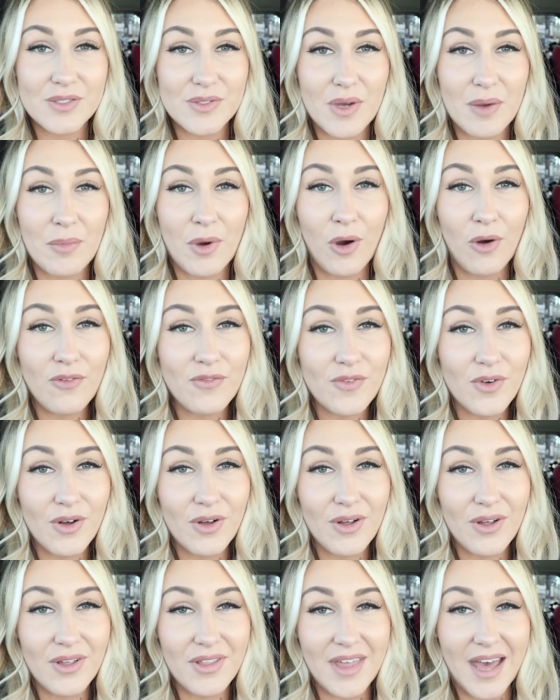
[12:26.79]
So I'm
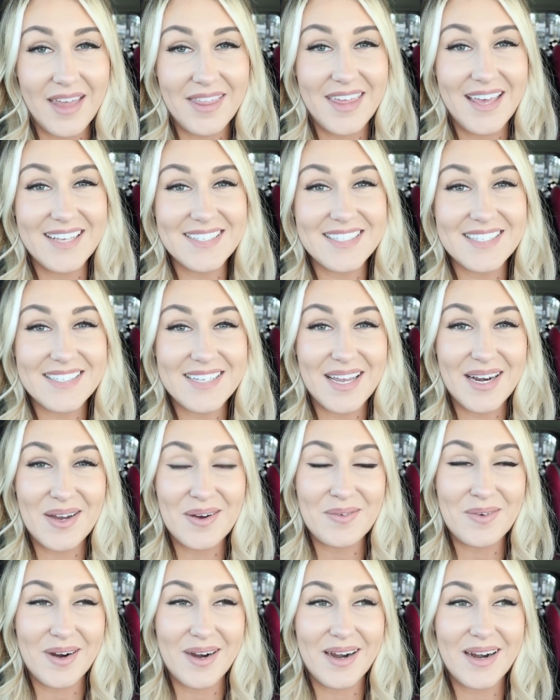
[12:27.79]
hopeful that this is
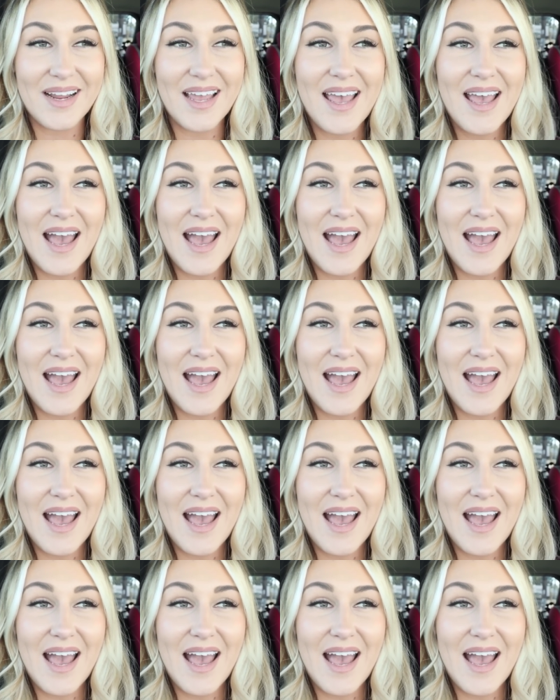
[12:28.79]
gonna work.